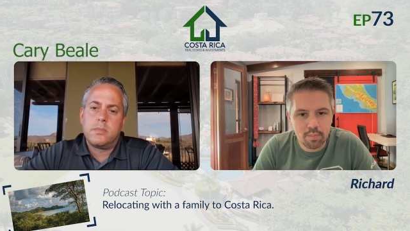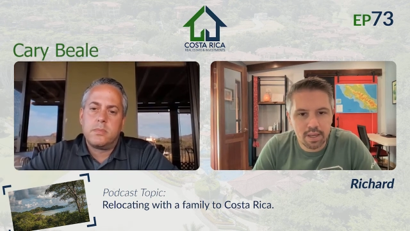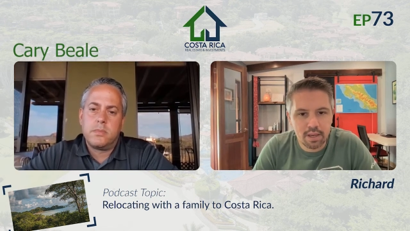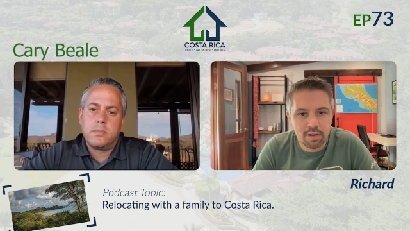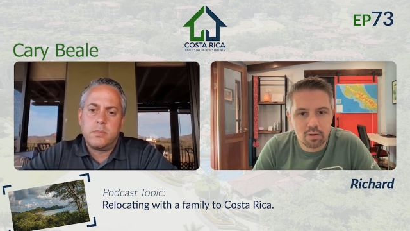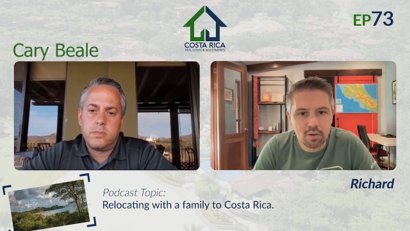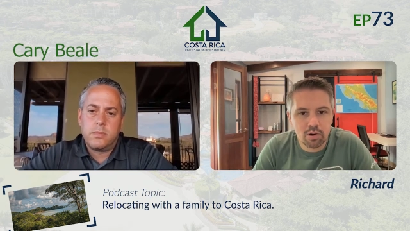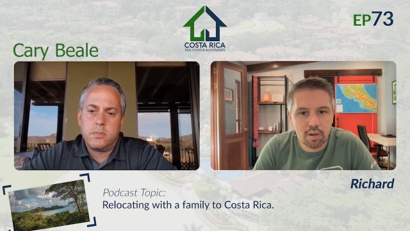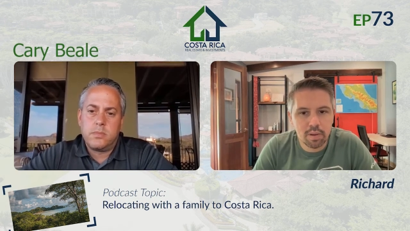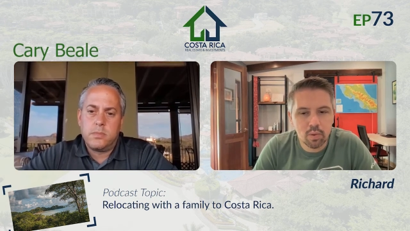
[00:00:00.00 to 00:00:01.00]
Speaker 1: a bit here in costa
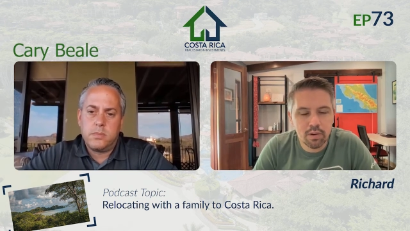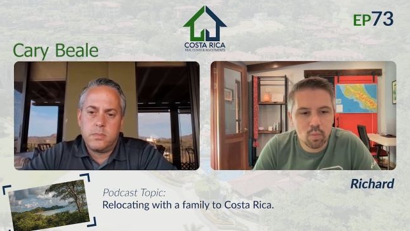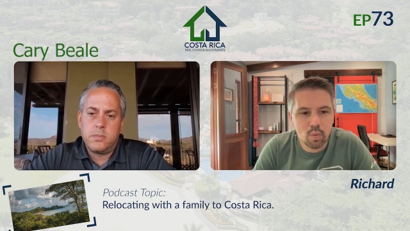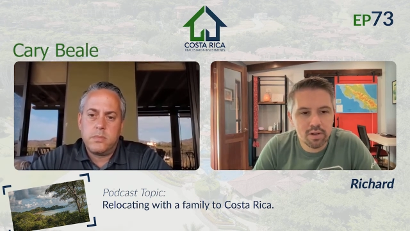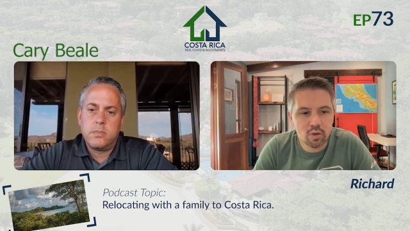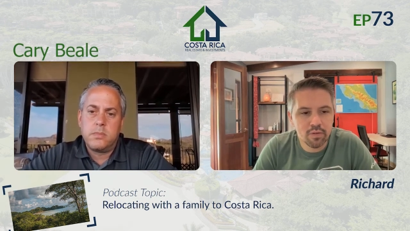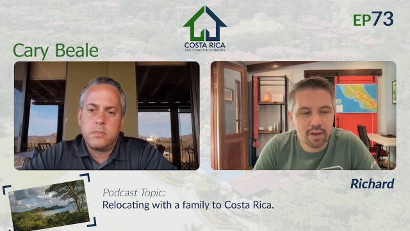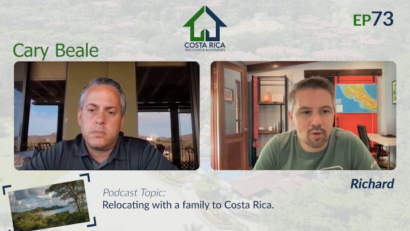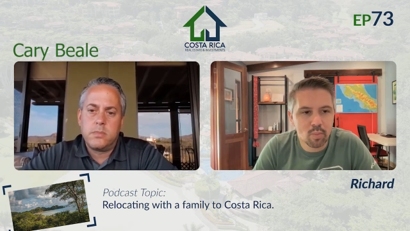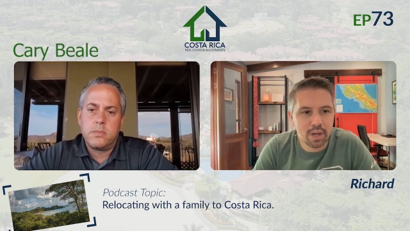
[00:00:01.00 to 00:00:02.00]
rica i mean where, where is your
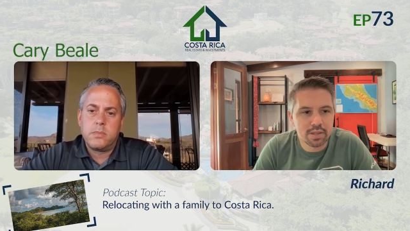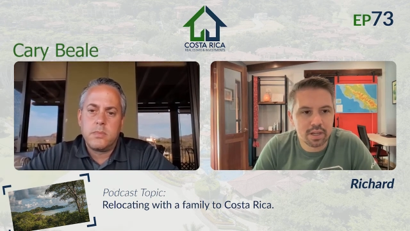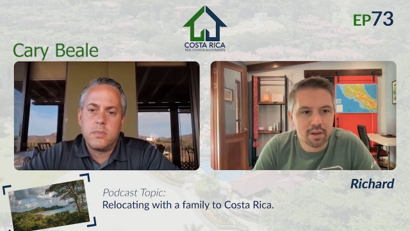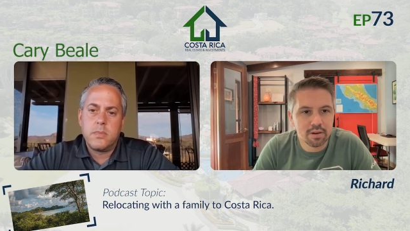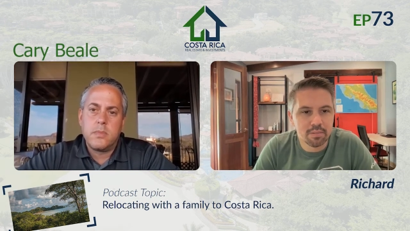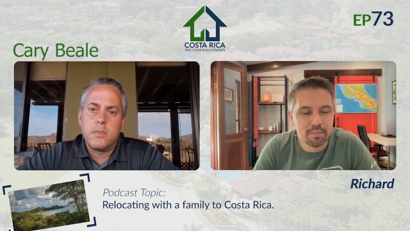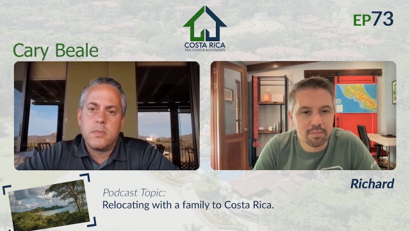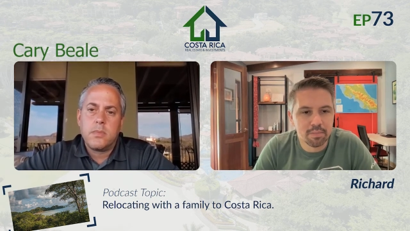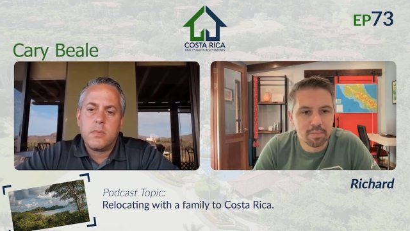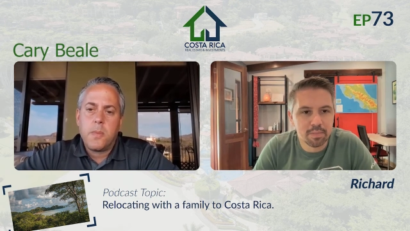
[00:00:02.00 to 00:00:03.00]
favorite place to go
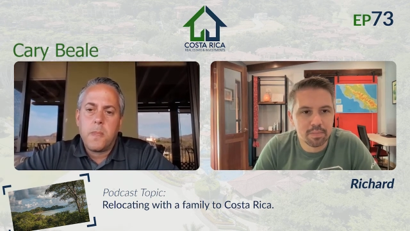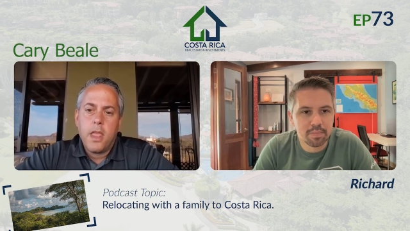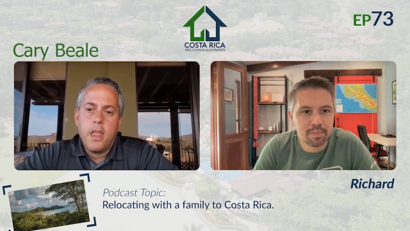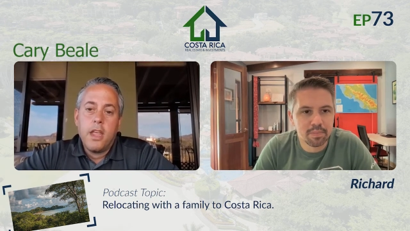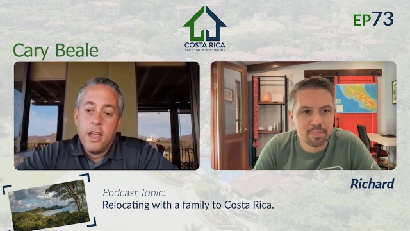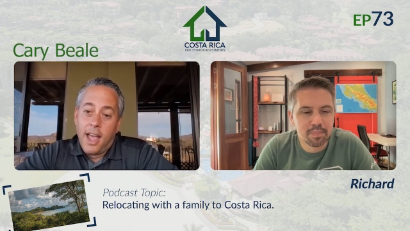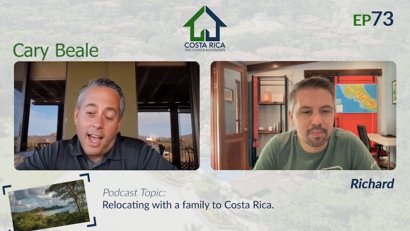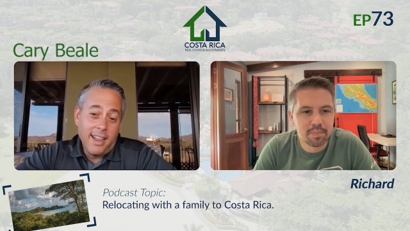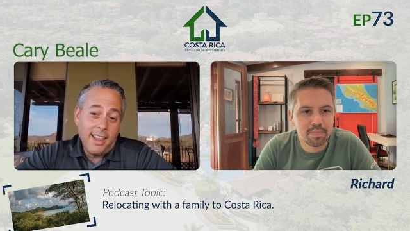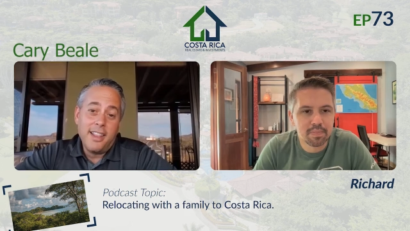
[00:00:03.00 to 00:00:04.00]

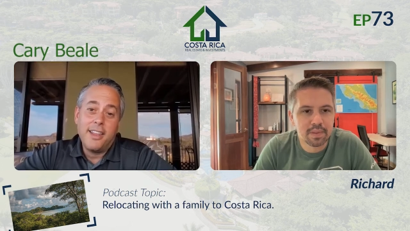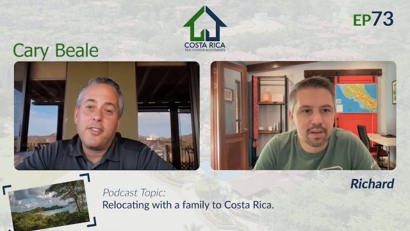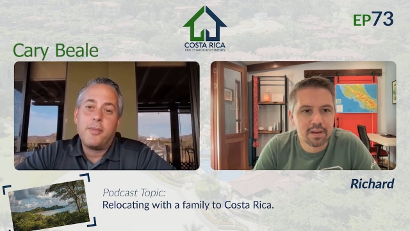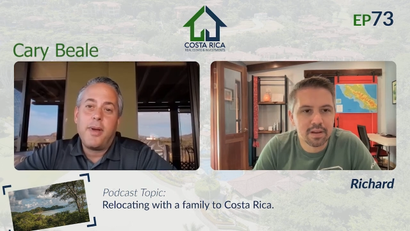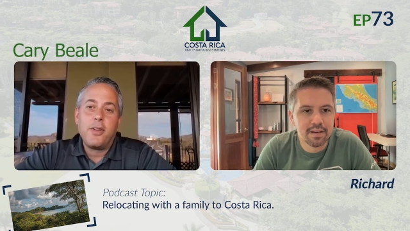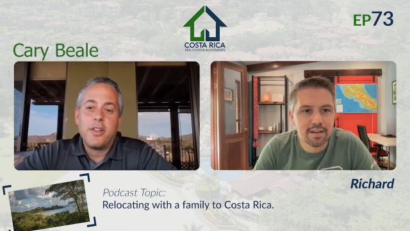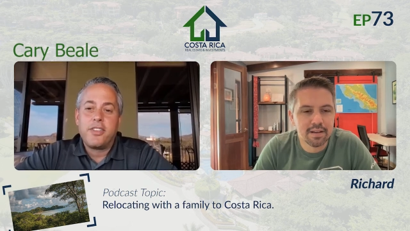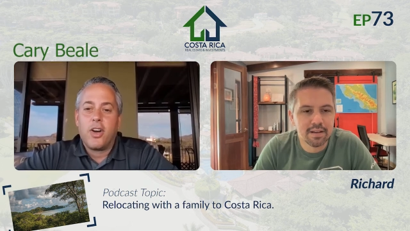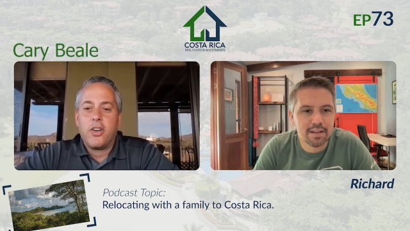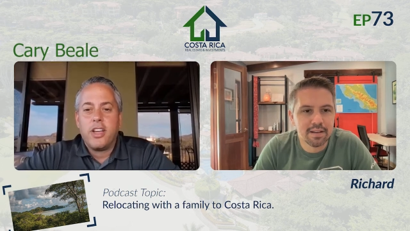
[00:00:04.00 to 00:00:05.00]
i,
Speaker 2: I loved manuel
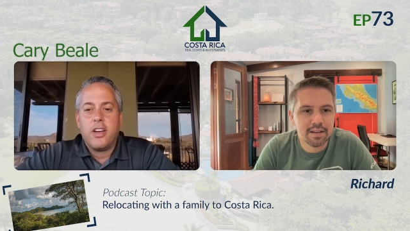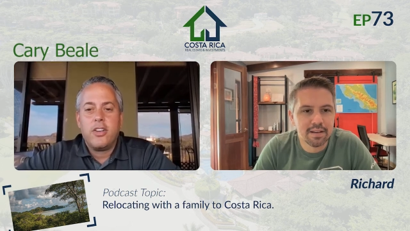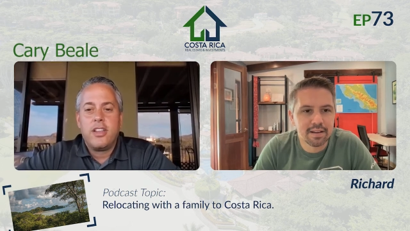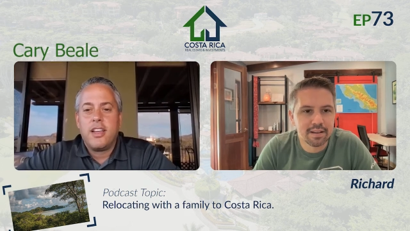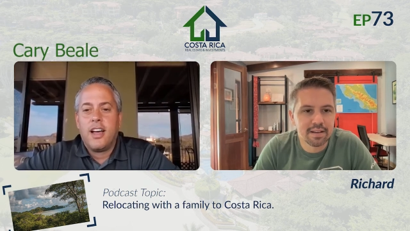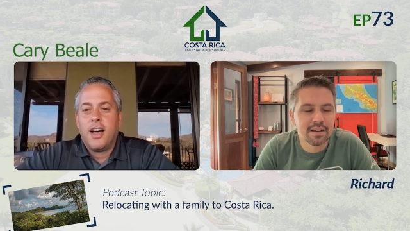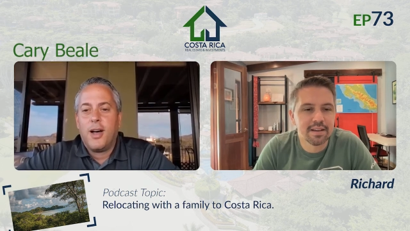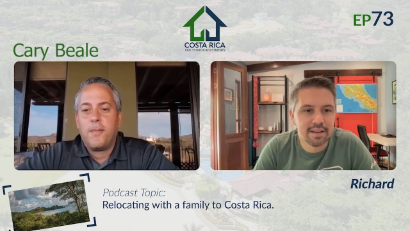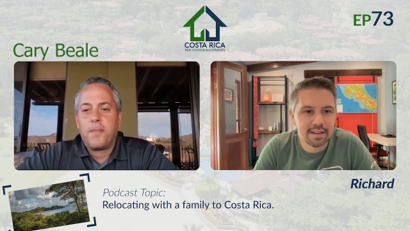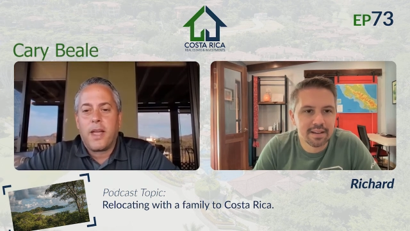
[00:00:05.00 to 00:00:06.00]
antonio
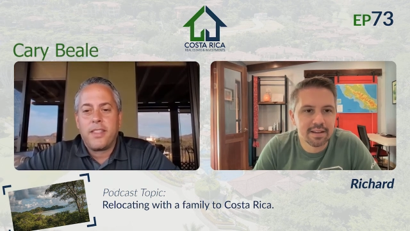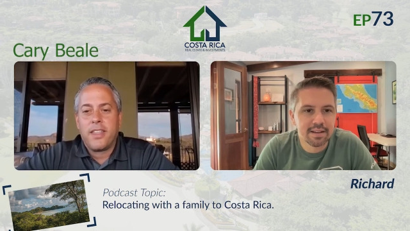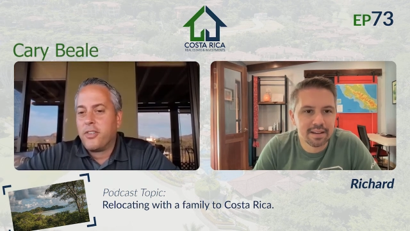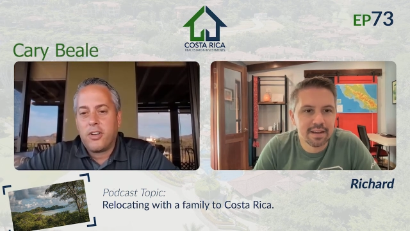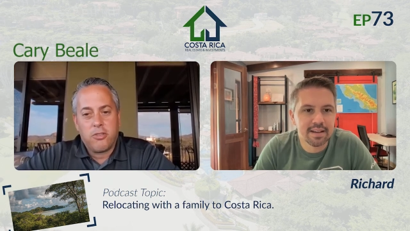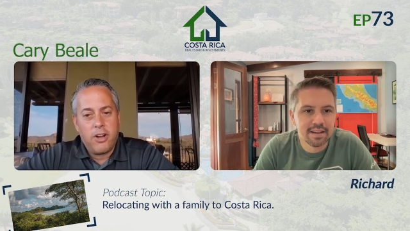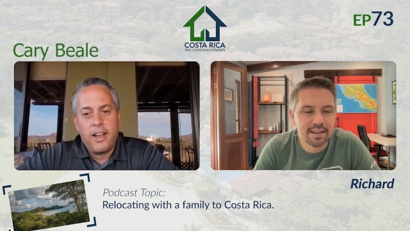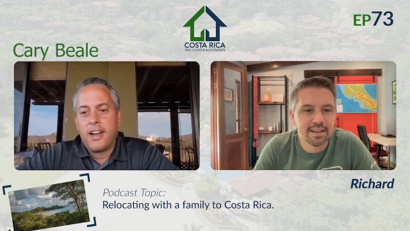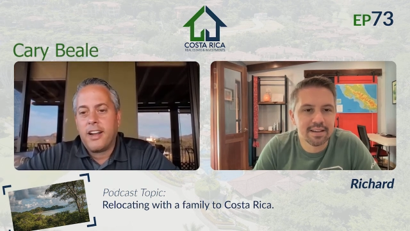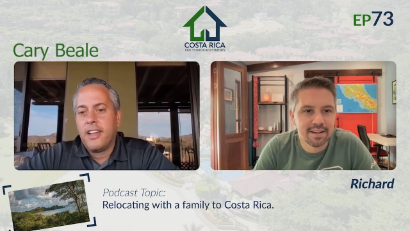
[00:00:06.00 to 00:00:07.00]
um, i thought it was a great
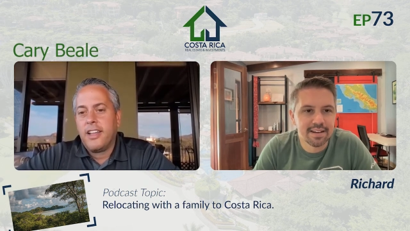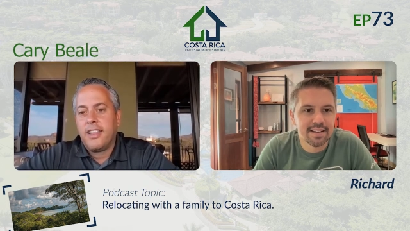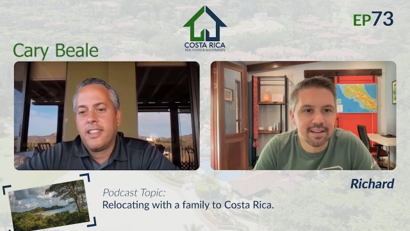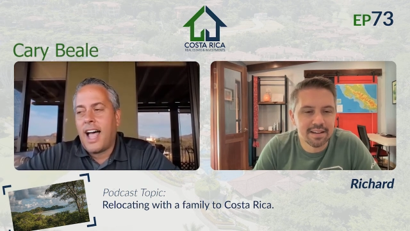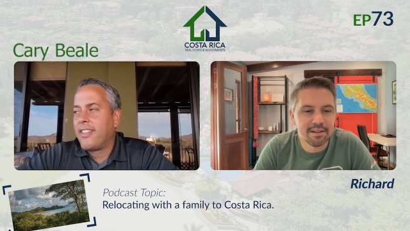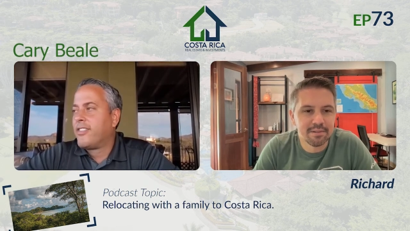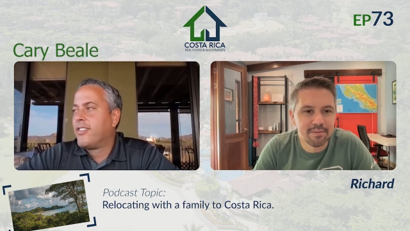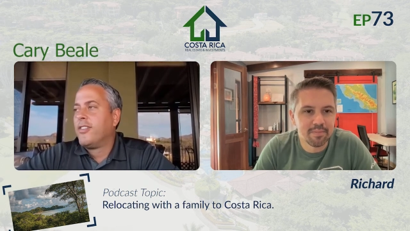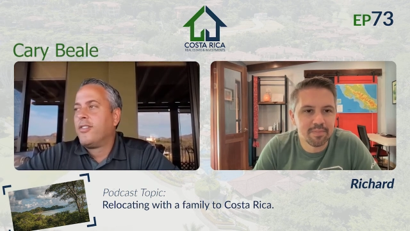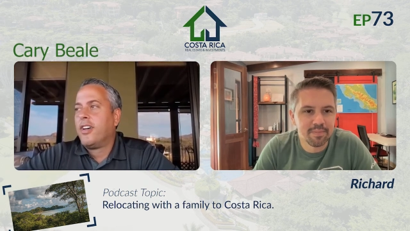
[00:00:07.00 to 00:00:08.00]
area lots
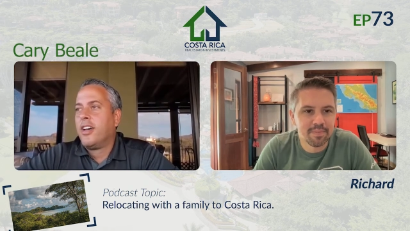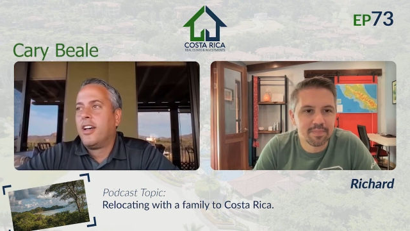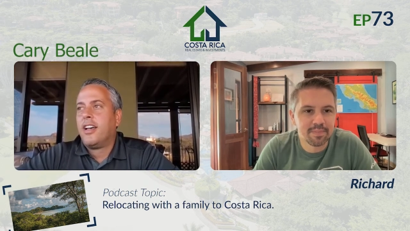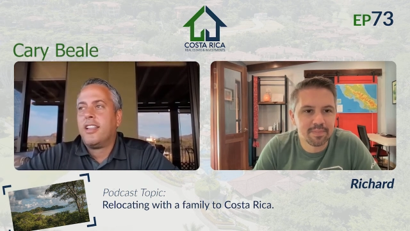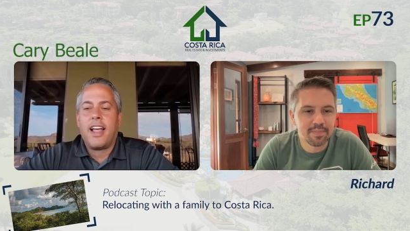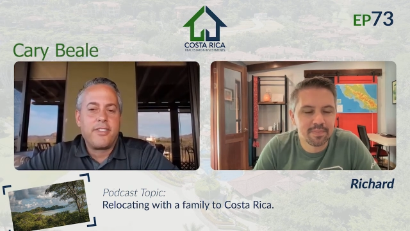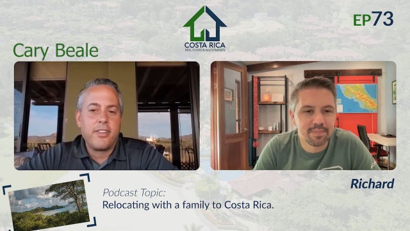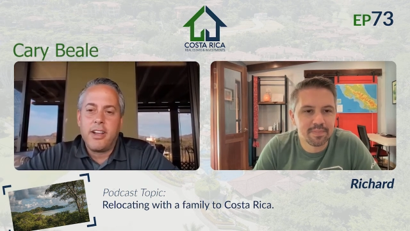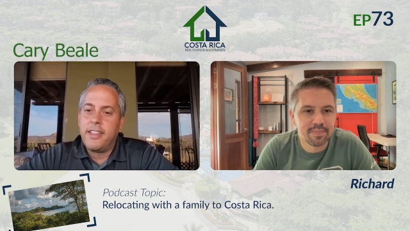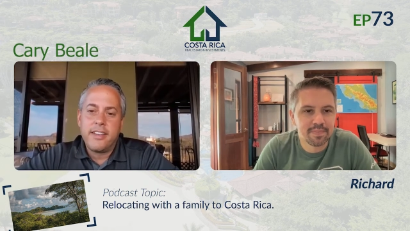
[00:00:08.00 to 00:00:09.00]
of uh, lots of great